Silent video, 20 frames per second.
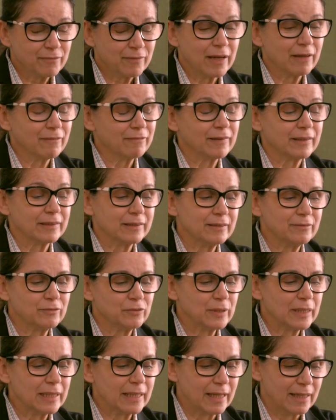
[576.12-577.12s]
I find it
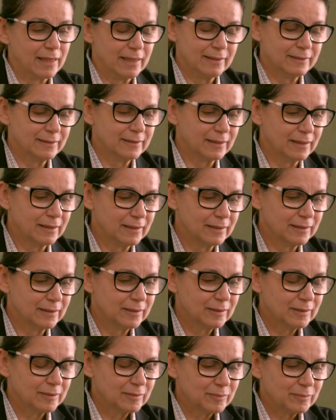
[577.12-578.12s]
really healthy.
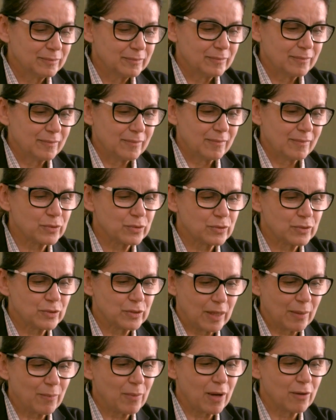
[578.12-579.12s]

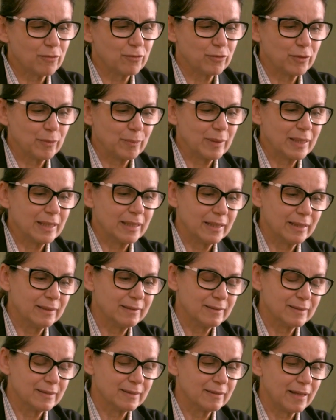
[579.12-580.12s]
Somehow for me it
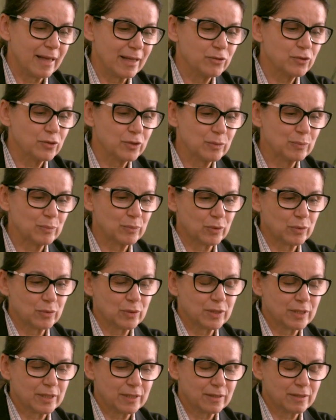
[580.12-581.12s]
is a natural
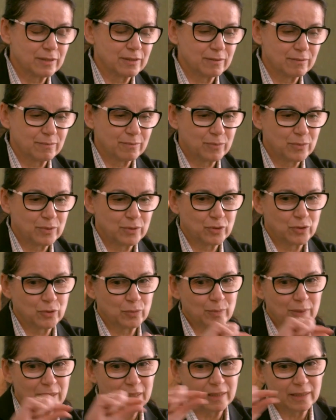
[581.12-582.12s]
process to
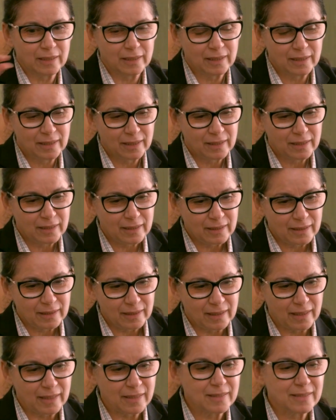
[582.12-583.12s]
be
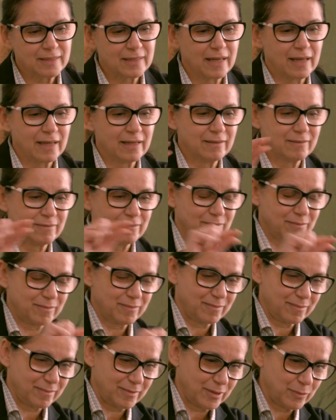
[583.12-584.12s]
inside
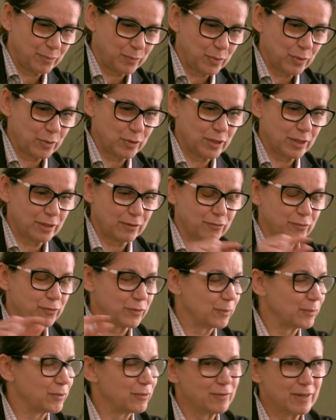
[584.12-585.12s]
the project
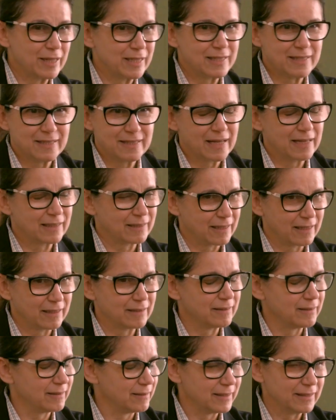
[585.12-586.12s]
from the very start
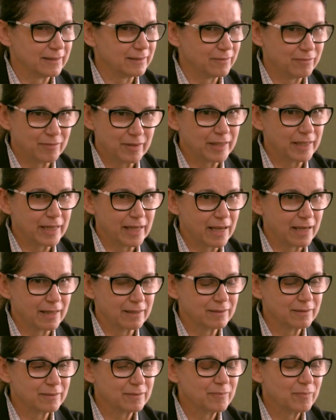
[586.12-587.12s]
until the very
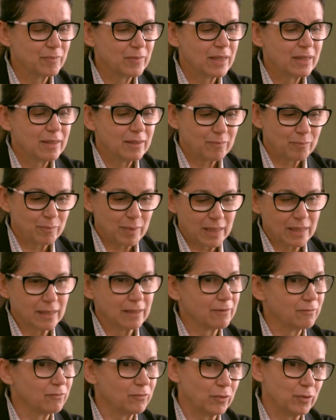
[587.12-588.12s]
end, being
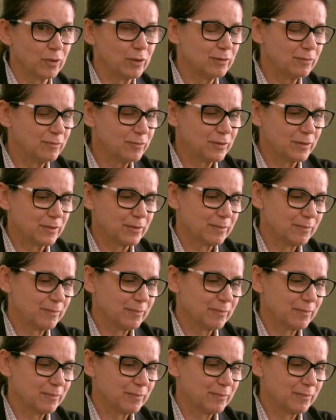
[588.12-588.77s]
involved,